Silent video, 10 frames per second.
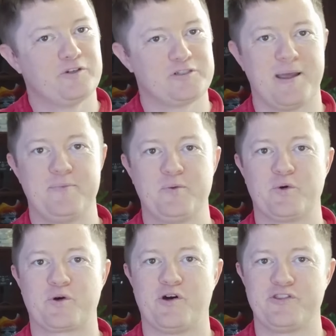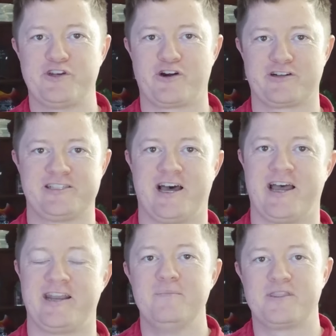which maybe we'll call the dark
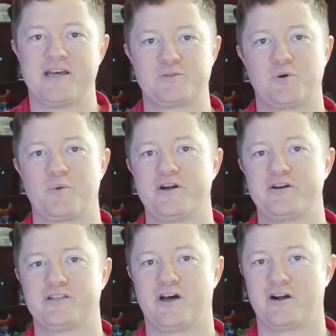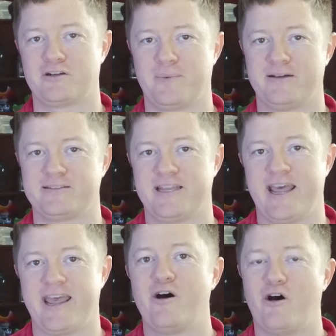side, but that's what we're here to talk about
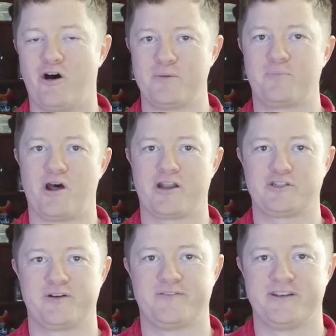today on Product Driven.